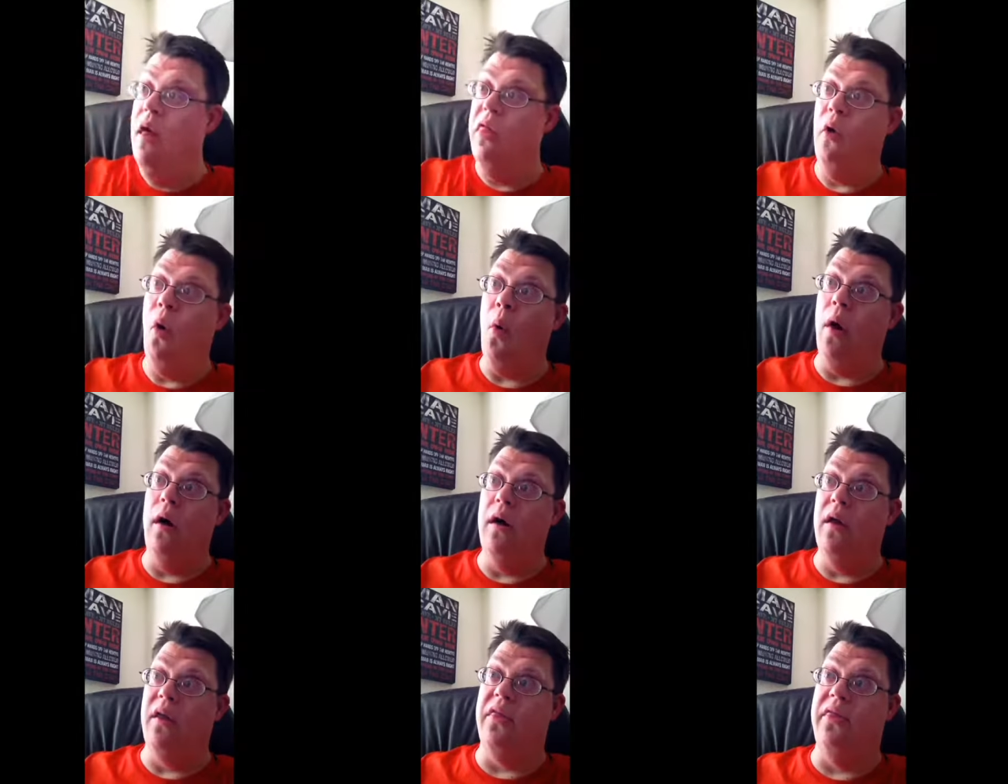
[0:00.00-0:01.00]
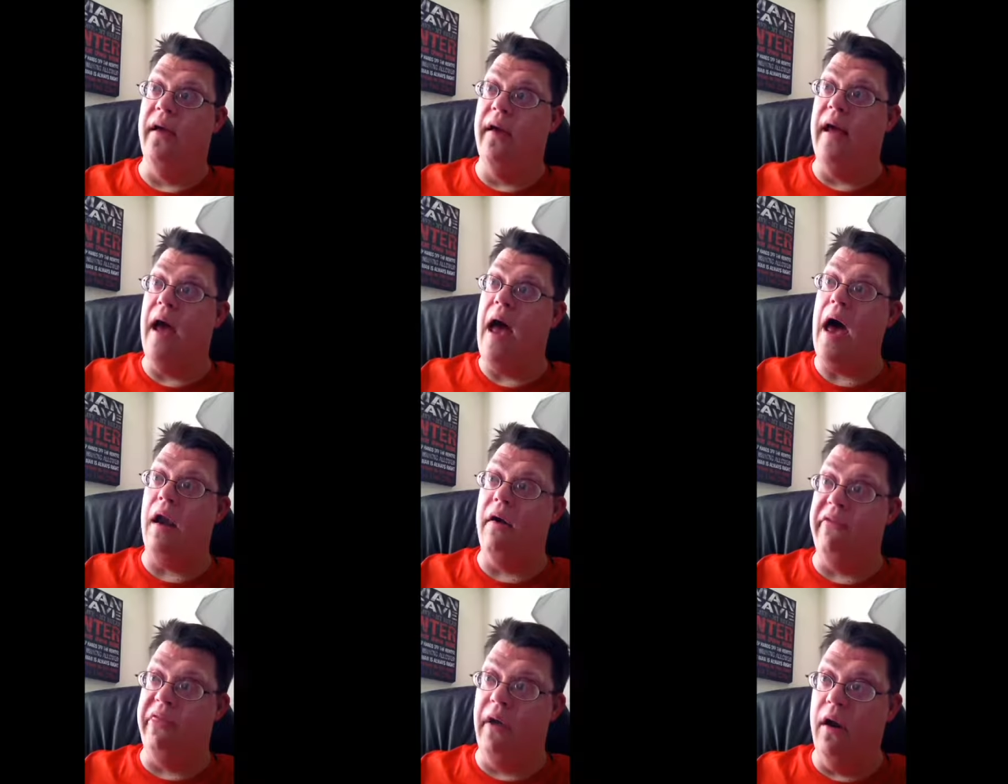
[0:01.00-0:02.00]
Thor is the god of
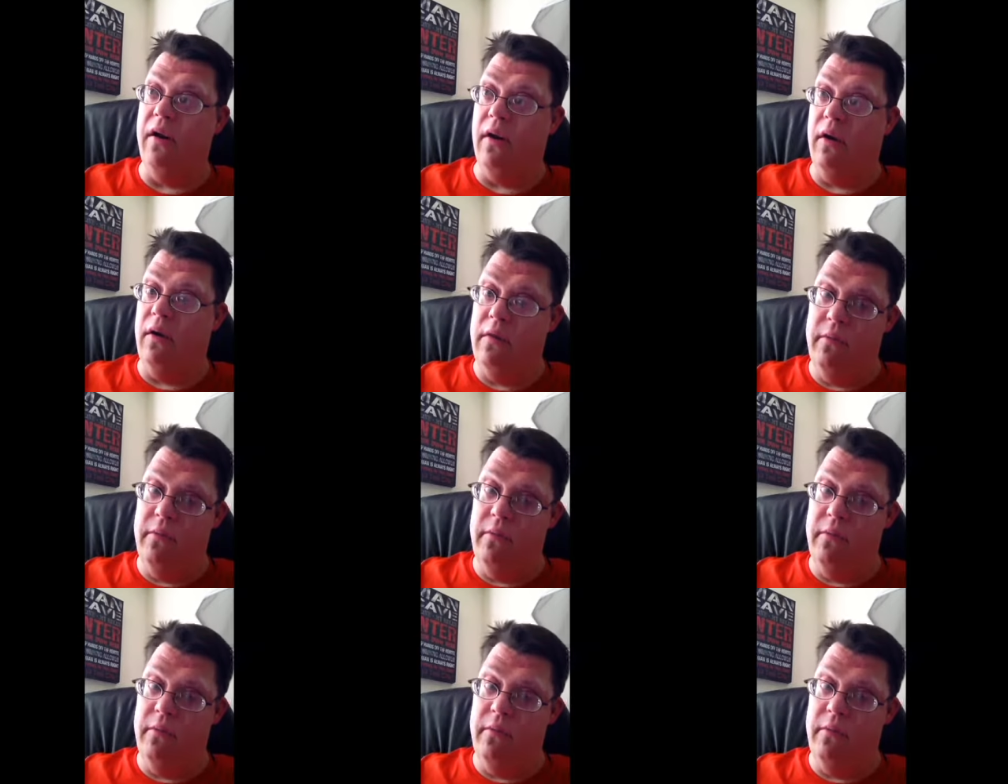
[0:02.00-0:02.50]
thunder.